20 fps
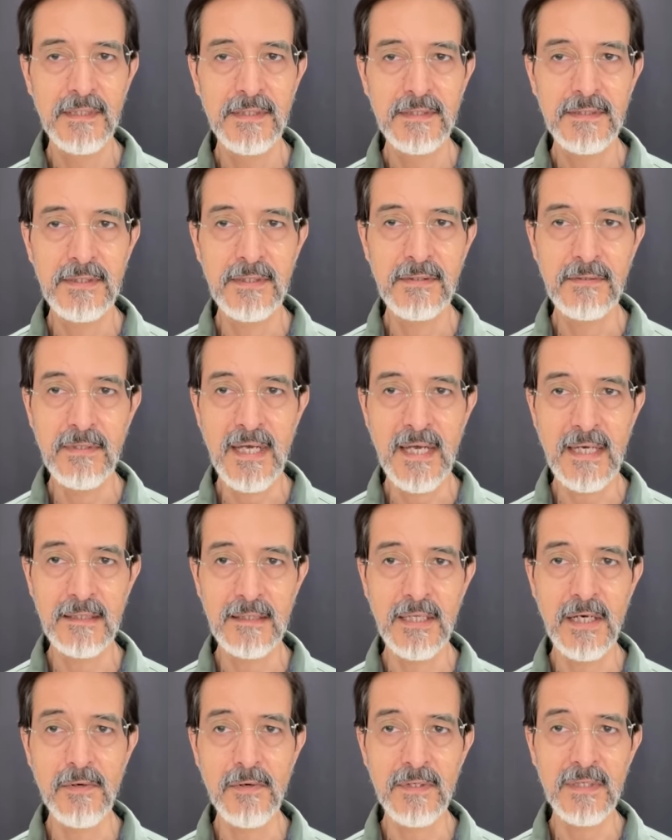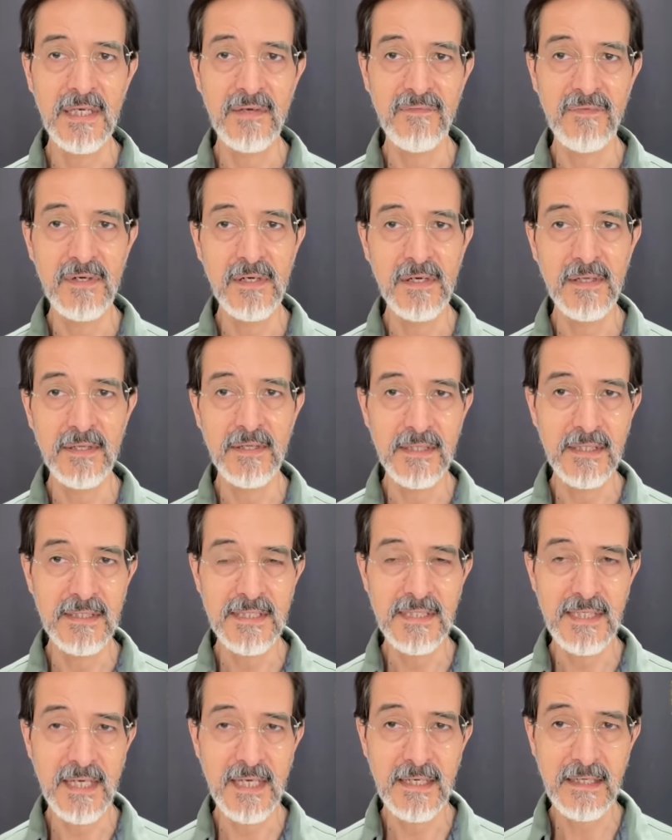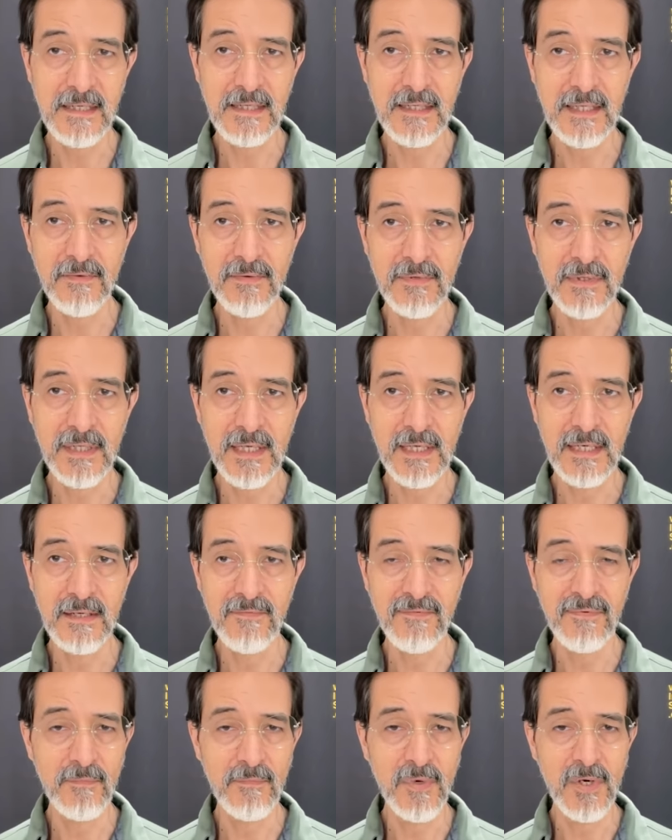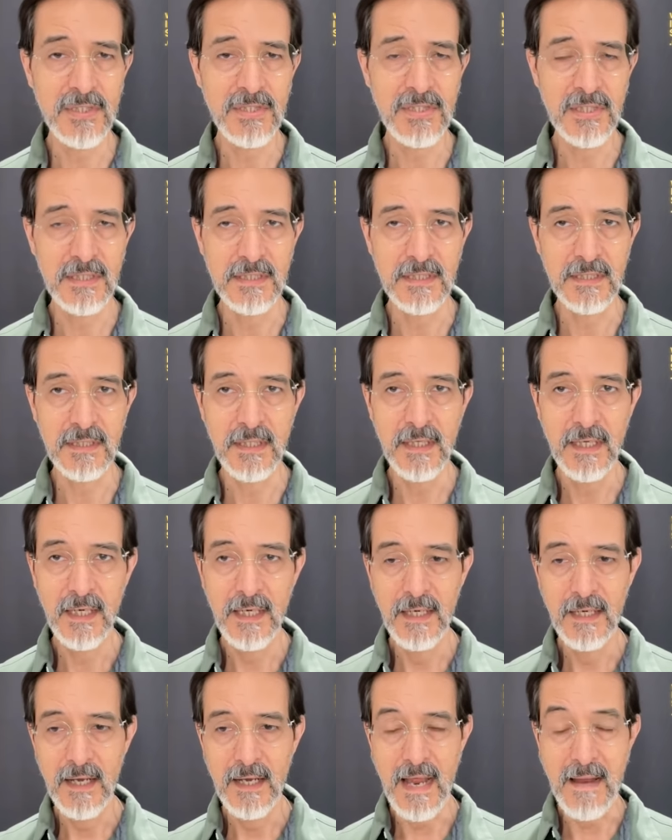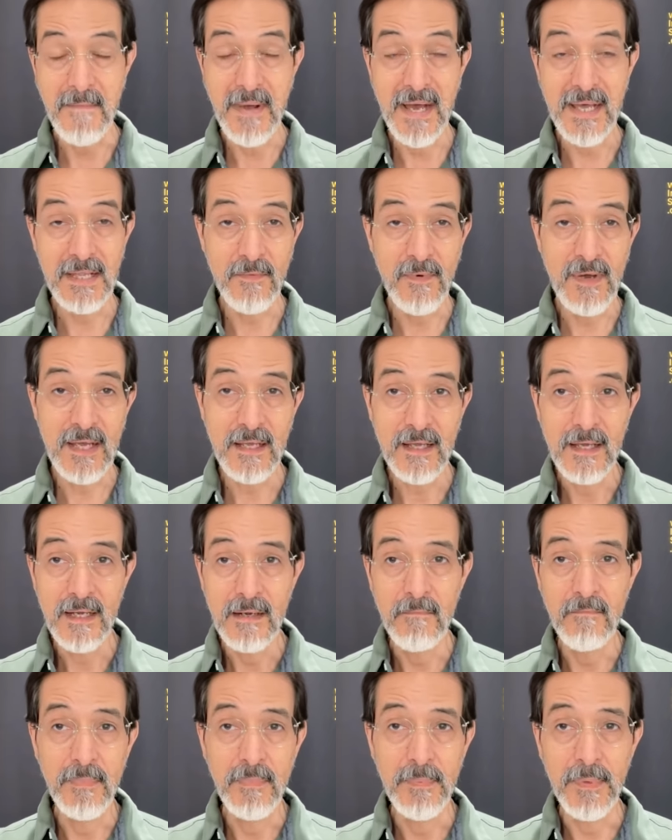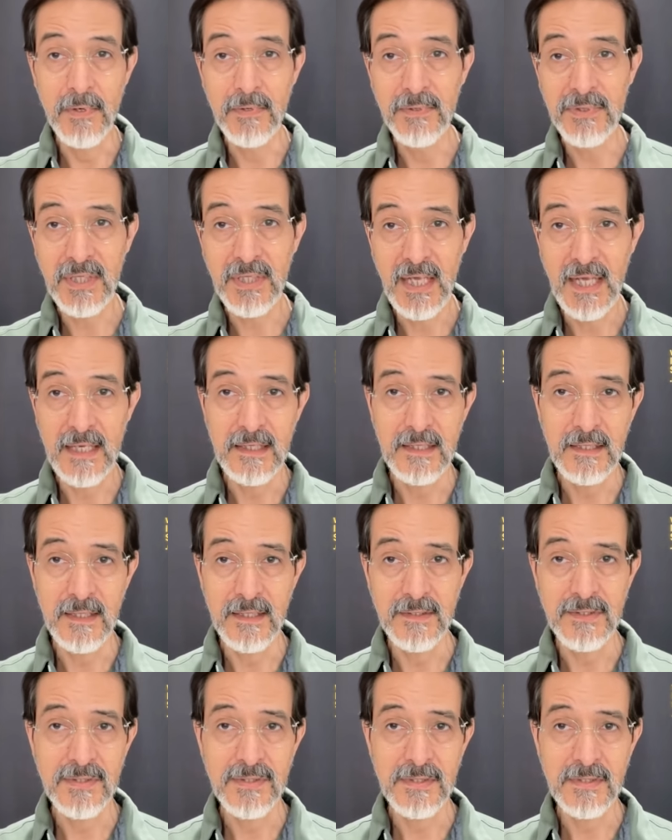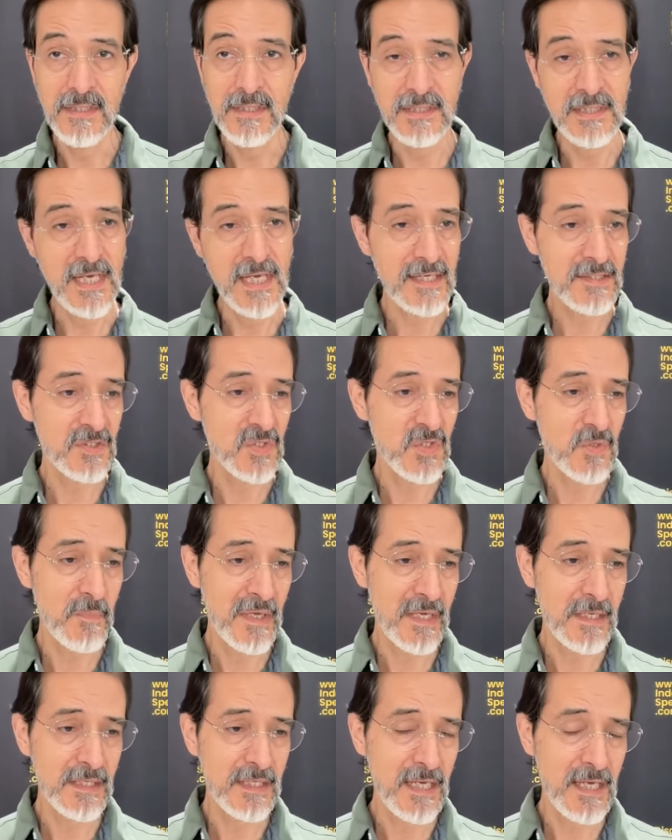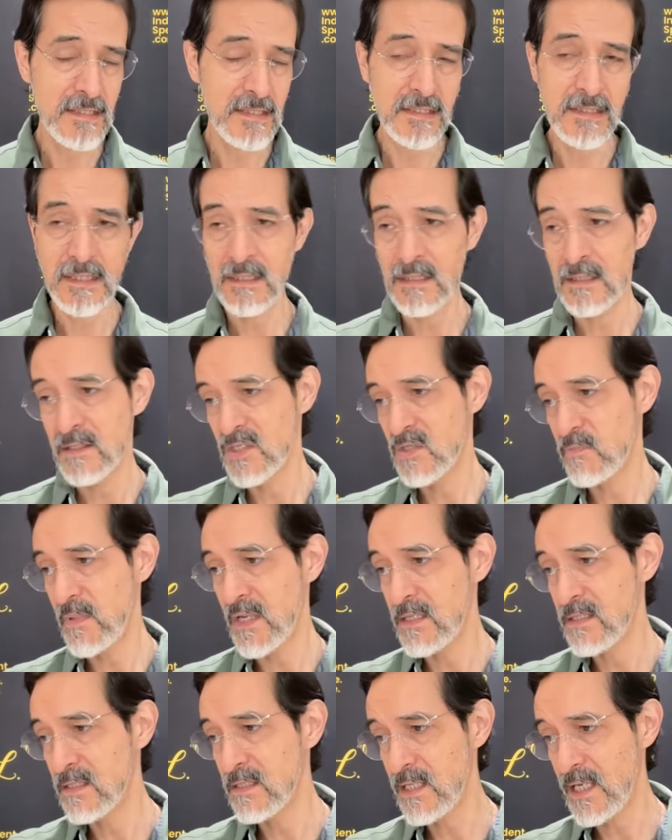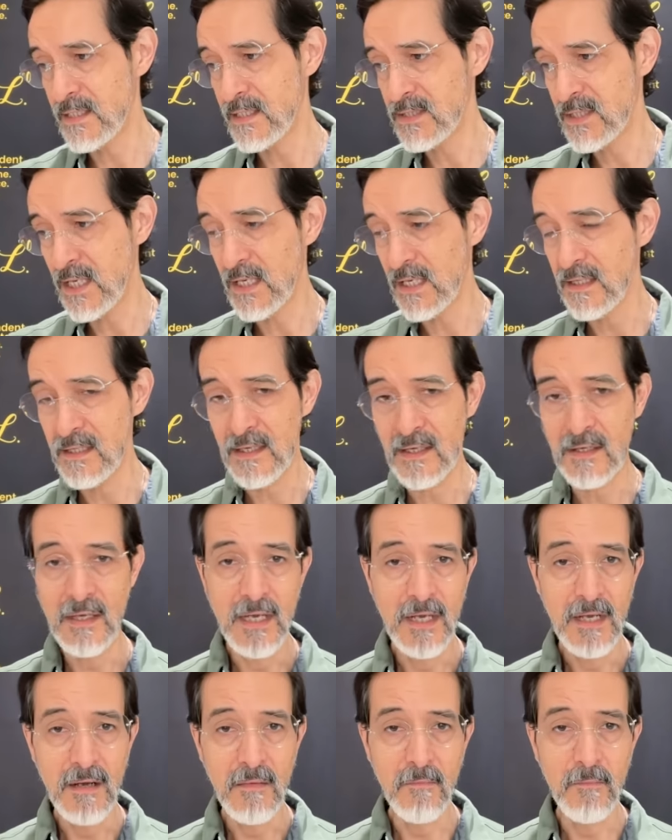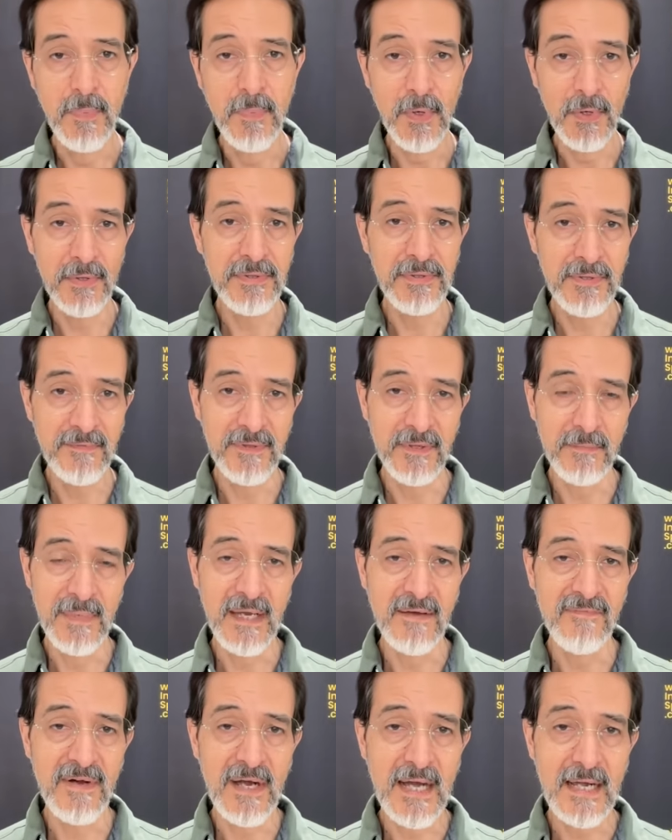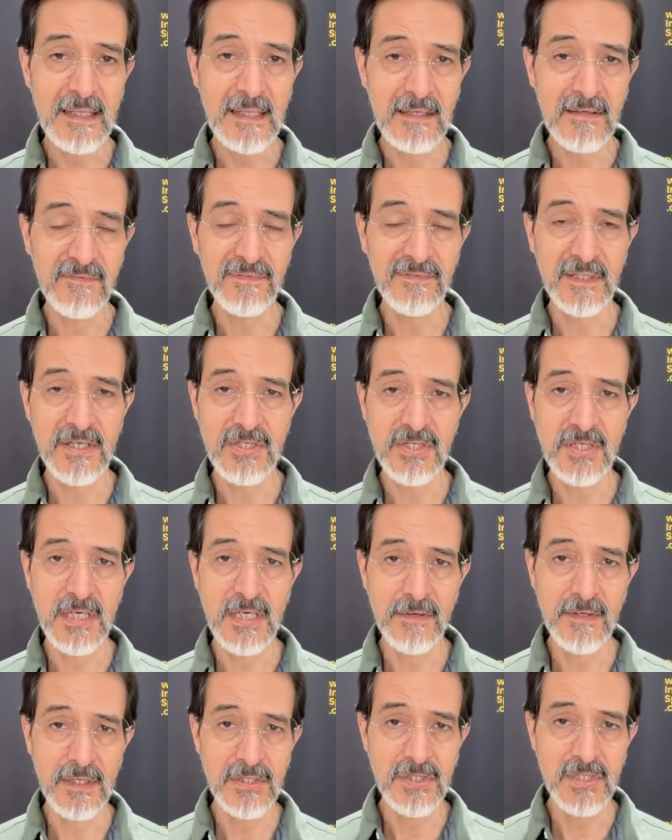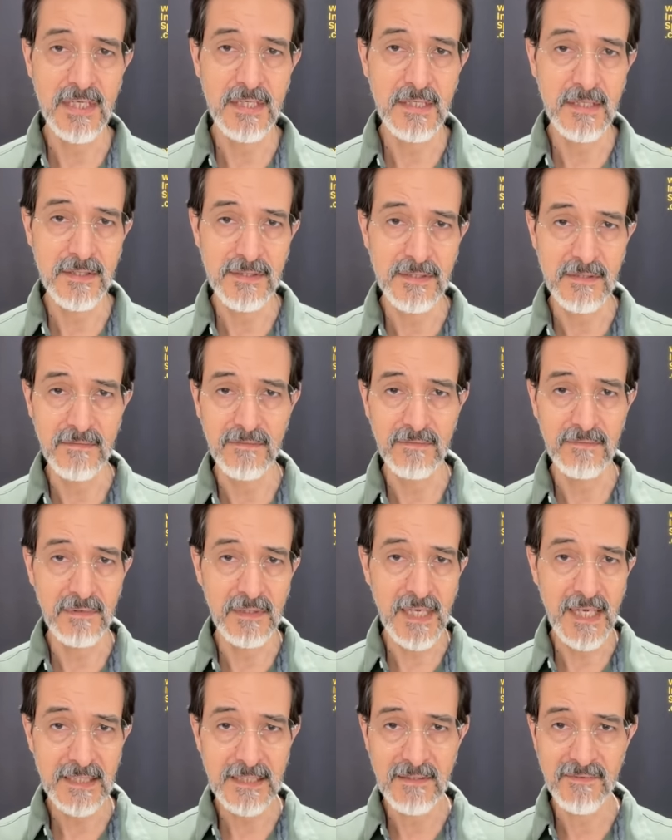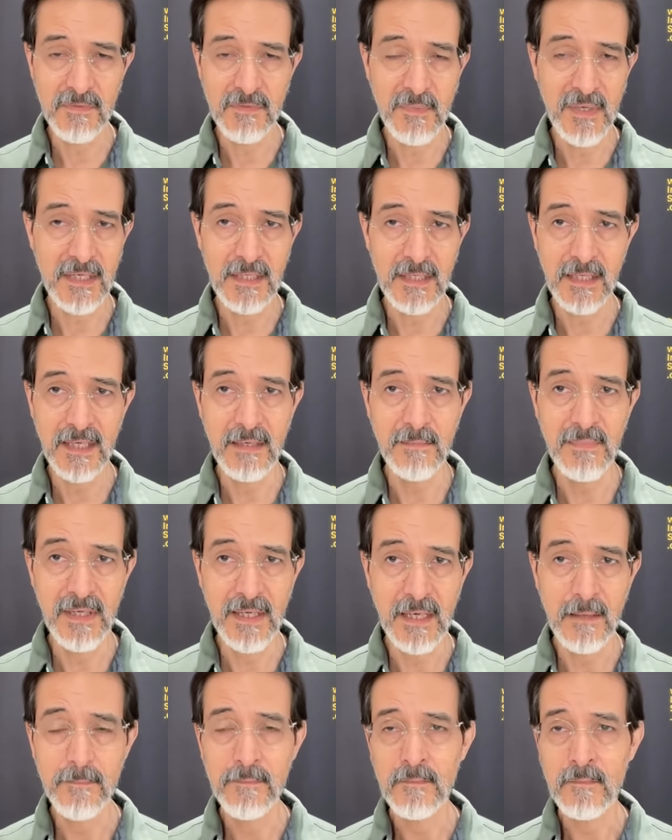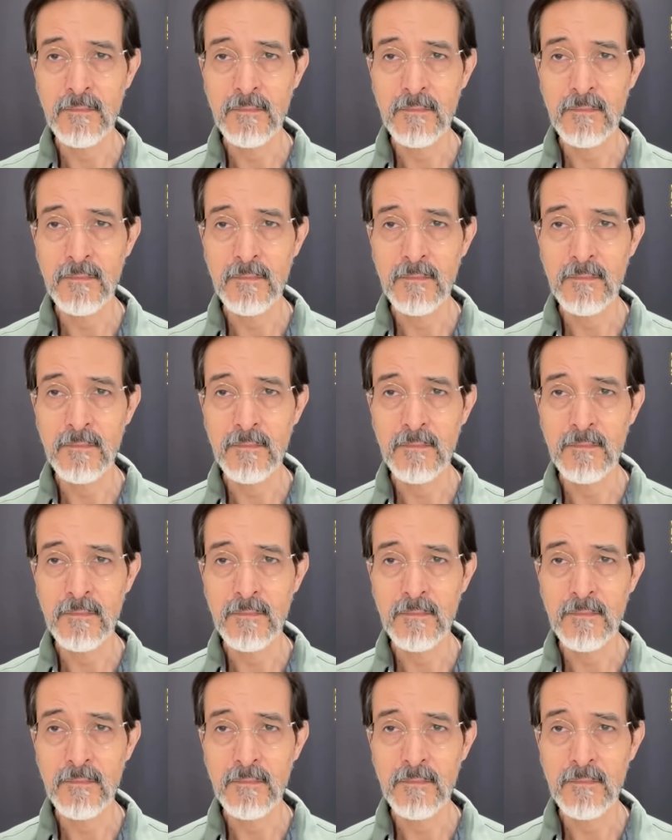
to head lower given all the insanity that we're getting from Washington. And by the way, both candidates, the tax and spend candidate and the spend and tax candidate, both of them have highly inflationary agendas of uh, lots of spending coming up.